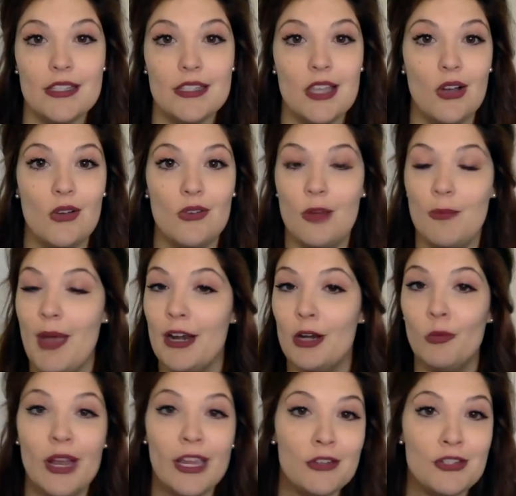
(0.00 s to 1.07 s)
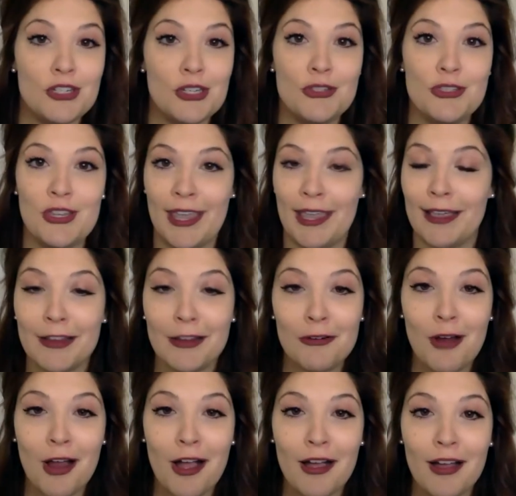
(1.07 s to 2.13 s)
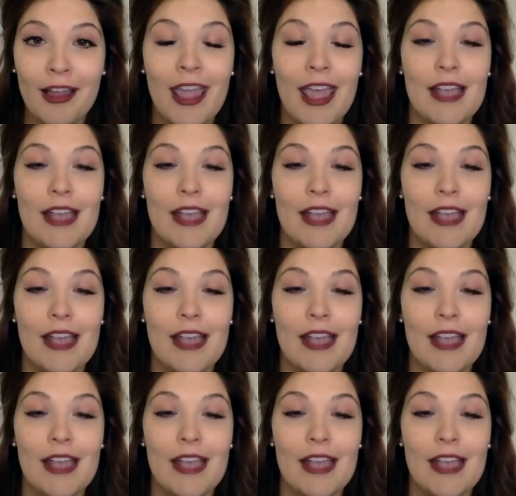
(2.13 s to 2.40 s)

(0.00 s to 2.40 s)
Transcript: So no matter what you choose, you can't go wrong.